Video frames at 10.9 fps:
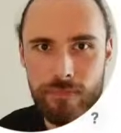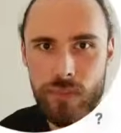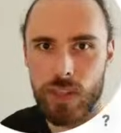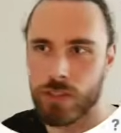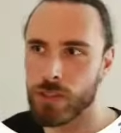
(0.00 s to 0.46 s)

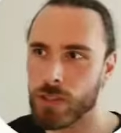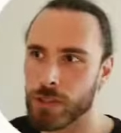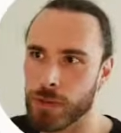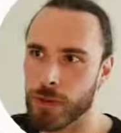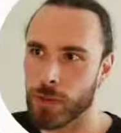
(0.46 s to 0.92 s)

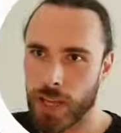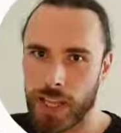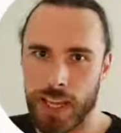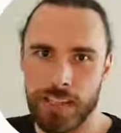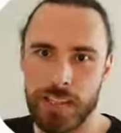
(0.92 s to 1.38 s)
So we can
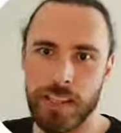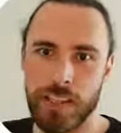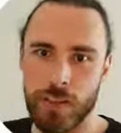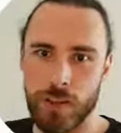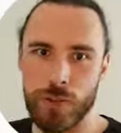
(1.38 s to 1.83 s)

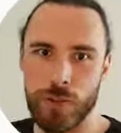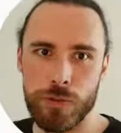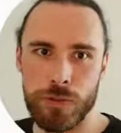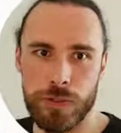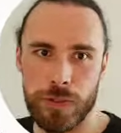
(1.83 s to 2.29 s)
actually
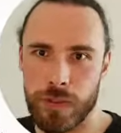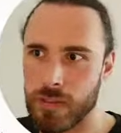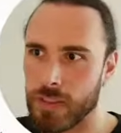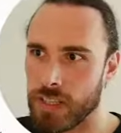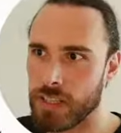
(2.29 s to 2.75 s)
use
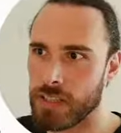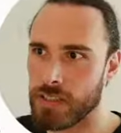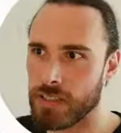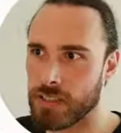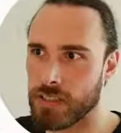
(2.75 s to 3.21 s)

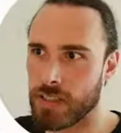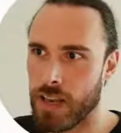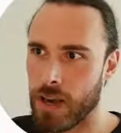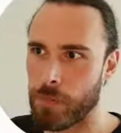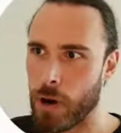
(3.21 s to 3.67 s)
these
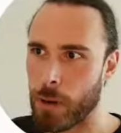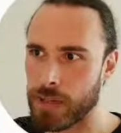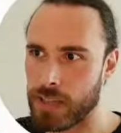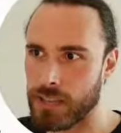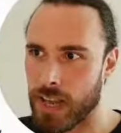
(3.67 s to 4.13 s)

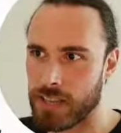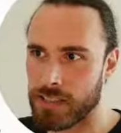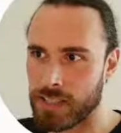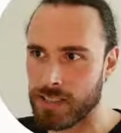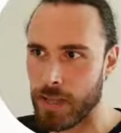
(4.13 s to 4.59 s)
properties as
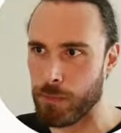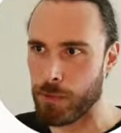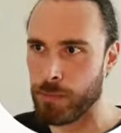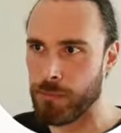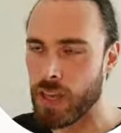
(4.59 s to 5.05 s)
an example.